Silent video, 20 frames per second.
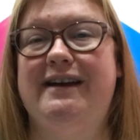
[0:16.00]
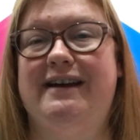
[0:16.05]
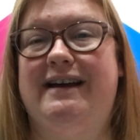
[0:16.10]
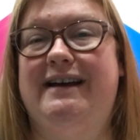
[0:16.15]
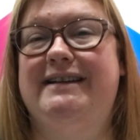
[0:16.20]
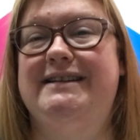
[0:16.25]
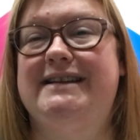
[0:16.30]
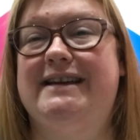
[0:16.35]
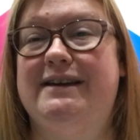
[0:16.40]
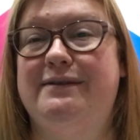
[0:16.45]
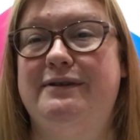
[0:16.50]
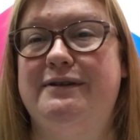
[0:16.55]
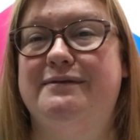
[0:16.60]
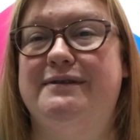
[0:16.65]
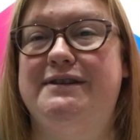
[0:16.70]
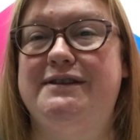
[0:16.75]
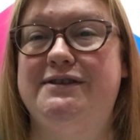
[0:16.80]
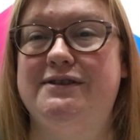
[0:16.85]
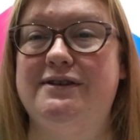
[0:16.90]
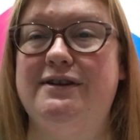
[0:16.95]
and I work
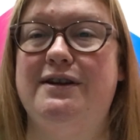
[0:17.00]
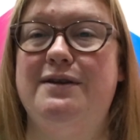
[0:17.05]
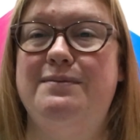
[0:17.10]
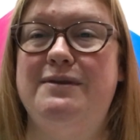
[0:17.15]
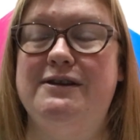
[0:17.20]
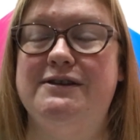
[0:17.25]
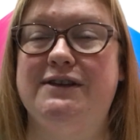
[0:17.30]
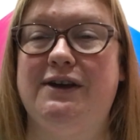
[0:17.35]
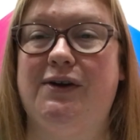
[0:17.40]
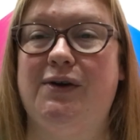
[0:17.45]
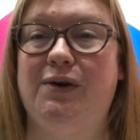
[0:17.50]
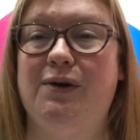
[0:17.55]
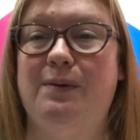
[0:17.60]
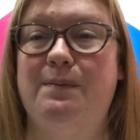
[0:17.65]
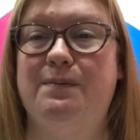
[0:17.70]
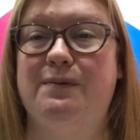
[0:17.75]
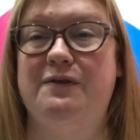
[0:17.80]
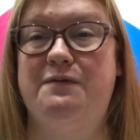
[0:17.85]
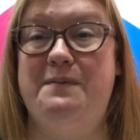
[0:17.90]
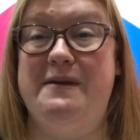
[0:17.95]
with Sunderland Music
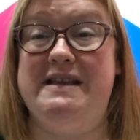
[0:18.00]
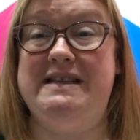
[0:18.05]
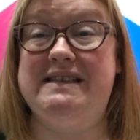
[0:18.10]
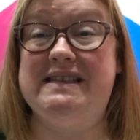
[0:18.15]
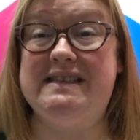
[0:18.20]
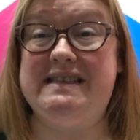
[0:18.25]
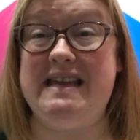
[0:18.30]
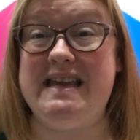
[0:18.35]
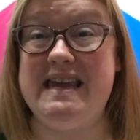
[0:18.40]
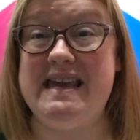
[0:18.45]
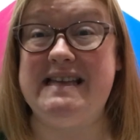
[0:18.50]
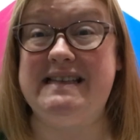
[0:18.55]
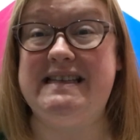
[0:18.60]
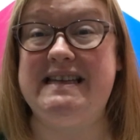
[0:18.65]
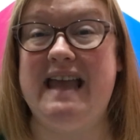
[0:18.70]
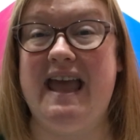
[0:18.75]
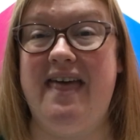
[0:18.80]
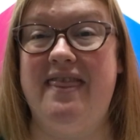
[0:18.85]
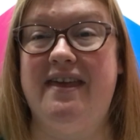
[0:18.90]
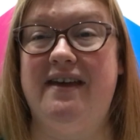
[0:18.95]
Hub. We've been singing
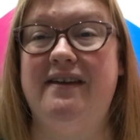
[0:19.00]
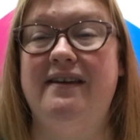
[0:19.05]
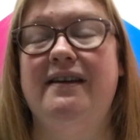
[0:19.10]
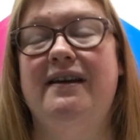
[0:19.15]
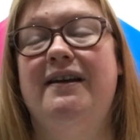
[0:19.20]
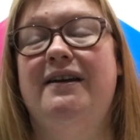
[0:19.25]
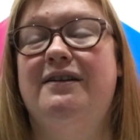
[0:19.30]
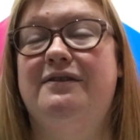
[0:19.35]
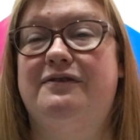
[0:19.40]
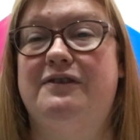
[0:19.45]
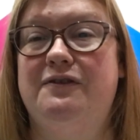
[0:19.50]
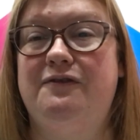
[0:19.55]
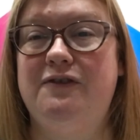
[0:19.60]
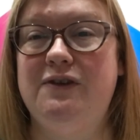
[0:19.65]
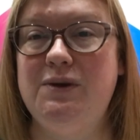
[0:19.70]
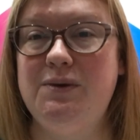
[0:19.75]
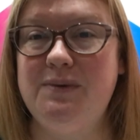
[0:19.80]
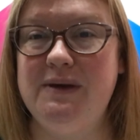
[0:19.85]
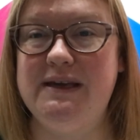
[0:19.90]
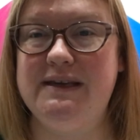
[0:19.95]
together for a
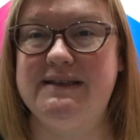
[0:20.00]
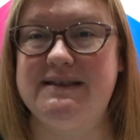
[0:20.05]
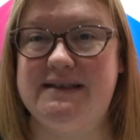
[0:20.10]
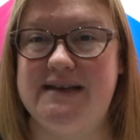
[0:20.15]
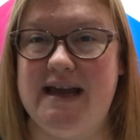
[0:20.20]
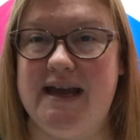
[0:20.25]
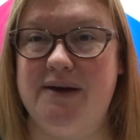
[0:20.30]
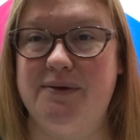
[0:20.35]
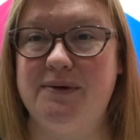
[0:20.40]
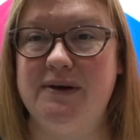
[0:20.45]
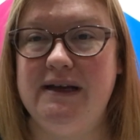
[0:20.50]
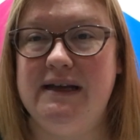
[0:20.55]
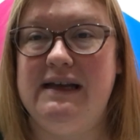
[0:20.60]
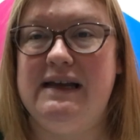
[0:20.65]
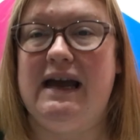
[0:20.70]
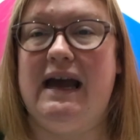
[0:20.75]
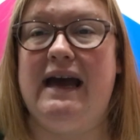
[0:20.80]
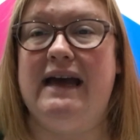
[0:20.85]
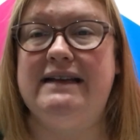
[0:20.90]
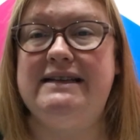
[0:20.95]
few weeks now,
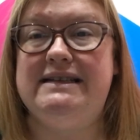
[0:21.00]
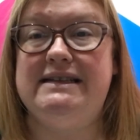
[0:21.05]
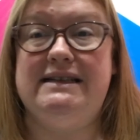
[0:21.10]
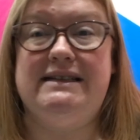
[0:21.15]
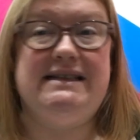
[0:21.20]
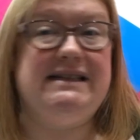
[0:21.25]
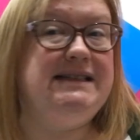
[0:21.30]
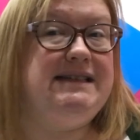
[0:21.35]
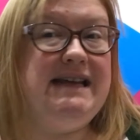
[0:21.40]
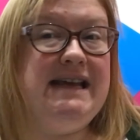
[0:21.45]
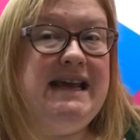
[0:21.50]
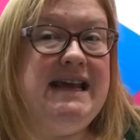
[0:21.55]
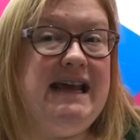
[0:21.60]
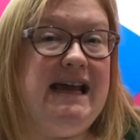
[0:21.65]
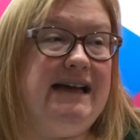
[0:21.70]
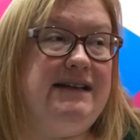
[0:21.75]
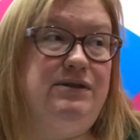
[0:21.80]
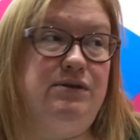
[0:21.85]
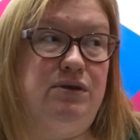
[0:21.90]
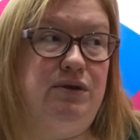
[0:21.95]
and
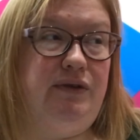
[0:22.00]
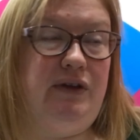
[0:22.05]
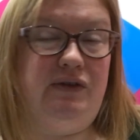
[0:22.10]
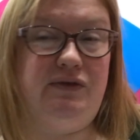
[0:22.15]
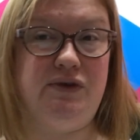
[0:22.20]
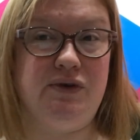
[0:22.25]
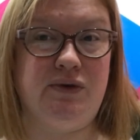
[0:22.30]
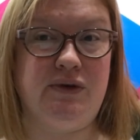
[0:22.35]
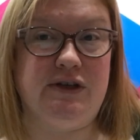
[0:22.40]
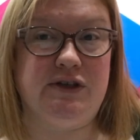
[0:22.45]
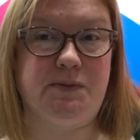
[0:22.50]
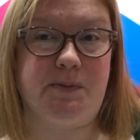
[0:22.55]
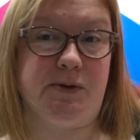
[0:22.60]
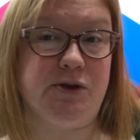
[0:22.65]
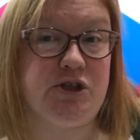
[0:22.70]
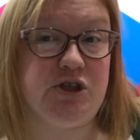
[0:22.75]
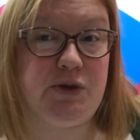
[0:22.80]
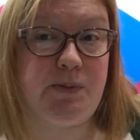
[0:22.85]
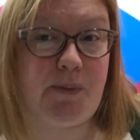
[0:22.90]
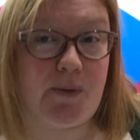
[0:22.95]
today, I don't know if you've noticed,
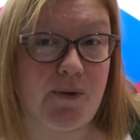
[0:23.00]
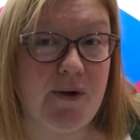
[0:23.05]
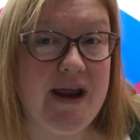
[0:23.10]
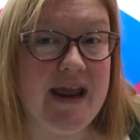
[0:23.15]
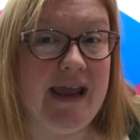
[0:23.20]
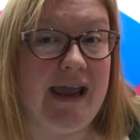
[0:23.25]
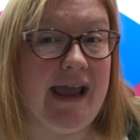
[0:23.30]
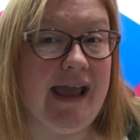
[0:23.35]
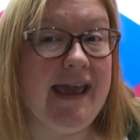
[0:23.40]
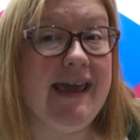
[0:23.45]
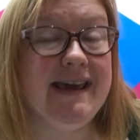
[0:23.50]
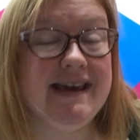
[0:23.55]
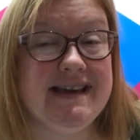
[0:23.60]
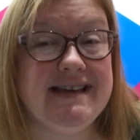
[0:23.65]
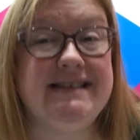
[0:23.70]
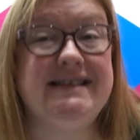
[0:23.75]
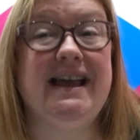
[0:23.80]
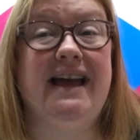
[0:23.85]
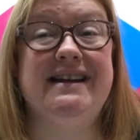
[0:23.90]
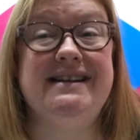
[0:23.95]
but spring
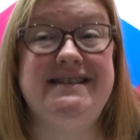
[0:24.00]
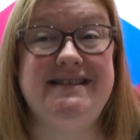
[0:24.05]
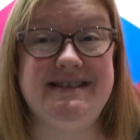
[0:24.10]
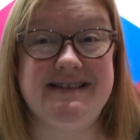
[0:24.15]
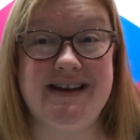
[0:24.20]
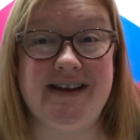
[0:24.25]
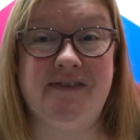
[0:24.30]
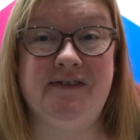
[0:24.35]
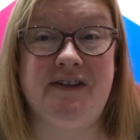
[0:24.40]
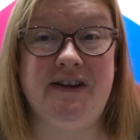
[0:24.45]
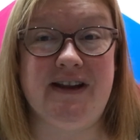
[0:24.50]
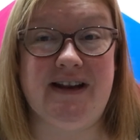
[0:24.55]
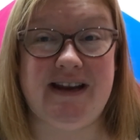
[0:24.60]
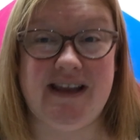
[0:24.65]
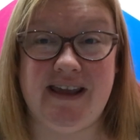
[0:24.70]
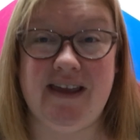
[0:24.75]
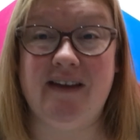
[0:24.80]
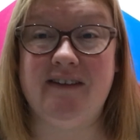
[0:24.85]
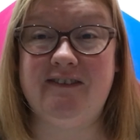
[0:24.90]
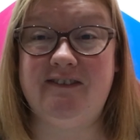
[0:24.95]
is
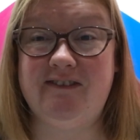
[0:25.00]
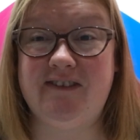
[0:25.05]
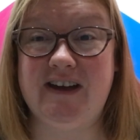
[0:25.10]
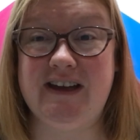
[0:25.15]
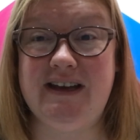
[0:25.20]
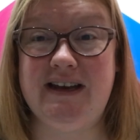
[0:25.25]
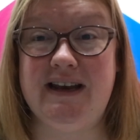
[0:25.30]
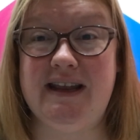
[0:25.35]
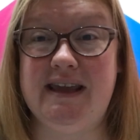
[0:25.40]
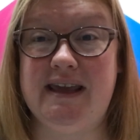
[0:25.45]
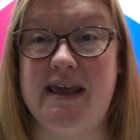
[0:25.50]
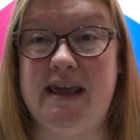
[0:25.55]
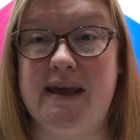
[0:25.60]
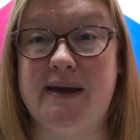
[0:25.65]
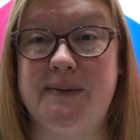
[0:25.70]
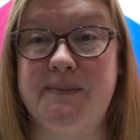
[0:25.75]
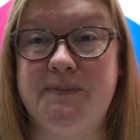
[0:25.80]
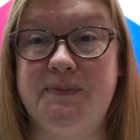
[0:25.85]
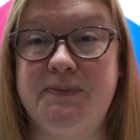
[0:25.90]
definitely finally here.